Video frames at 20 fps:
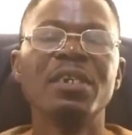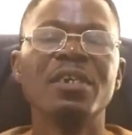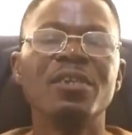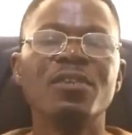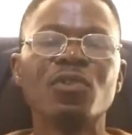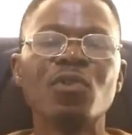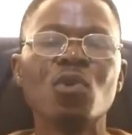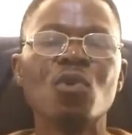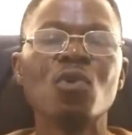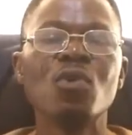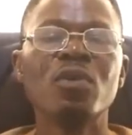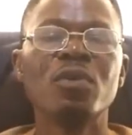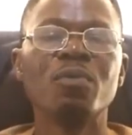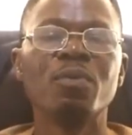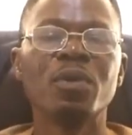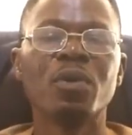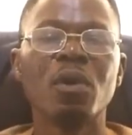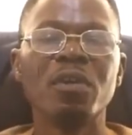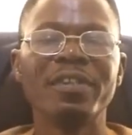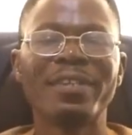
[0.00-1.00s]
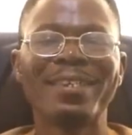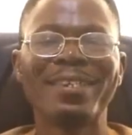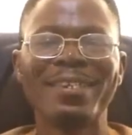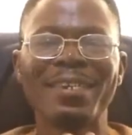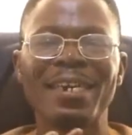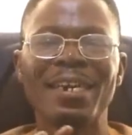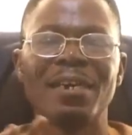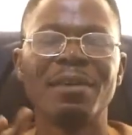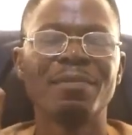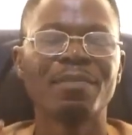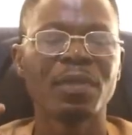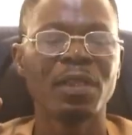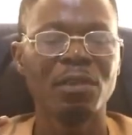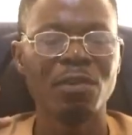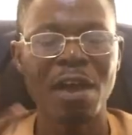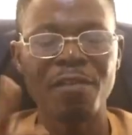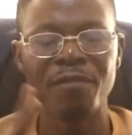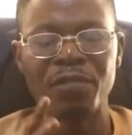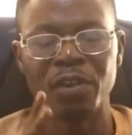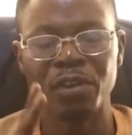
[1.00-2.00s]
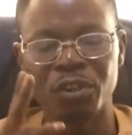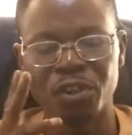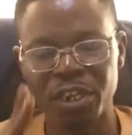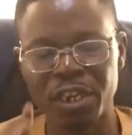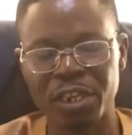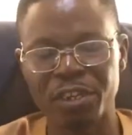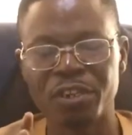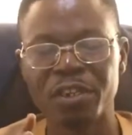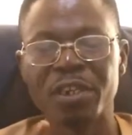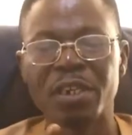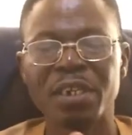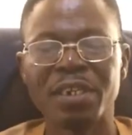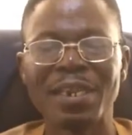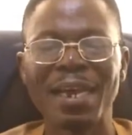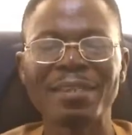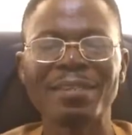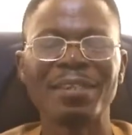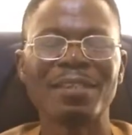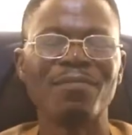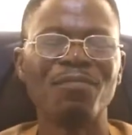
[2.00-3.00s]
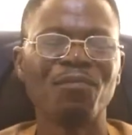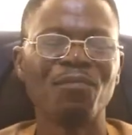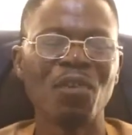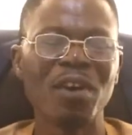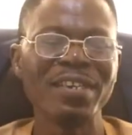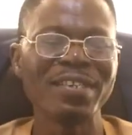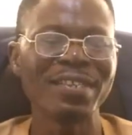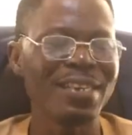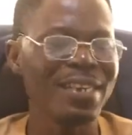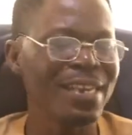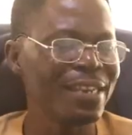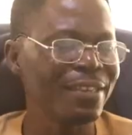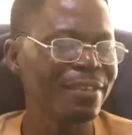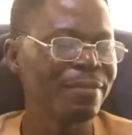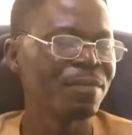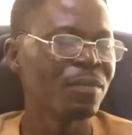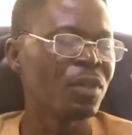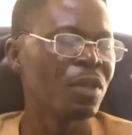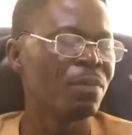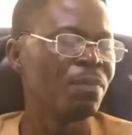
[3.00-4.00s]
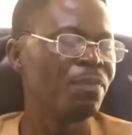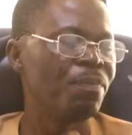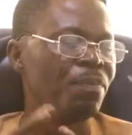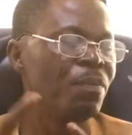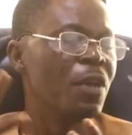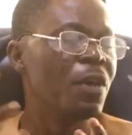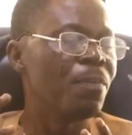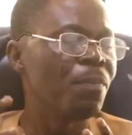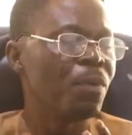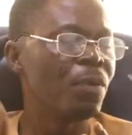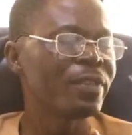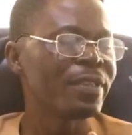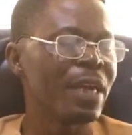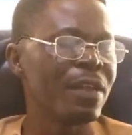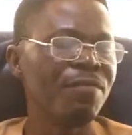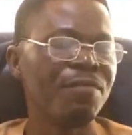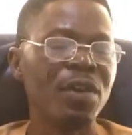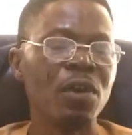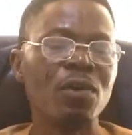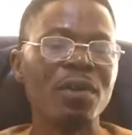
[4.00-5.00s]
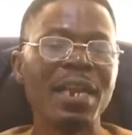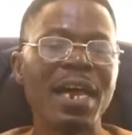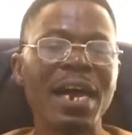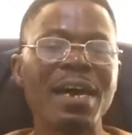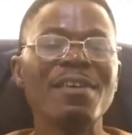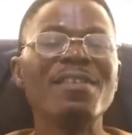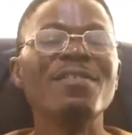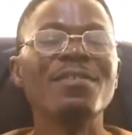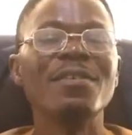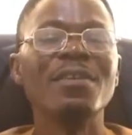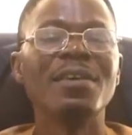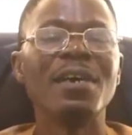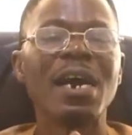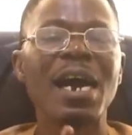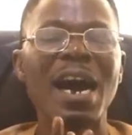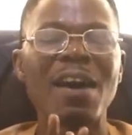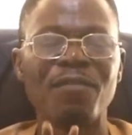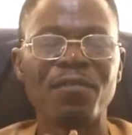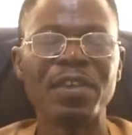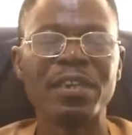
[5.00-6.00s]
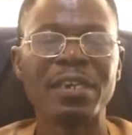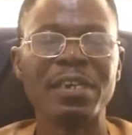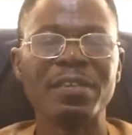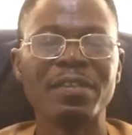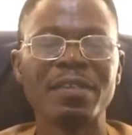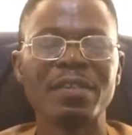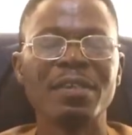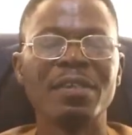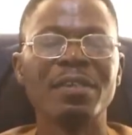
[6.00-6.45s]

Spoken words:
So we call it cha. You have in church. That is voiceless post-alveolar affricate.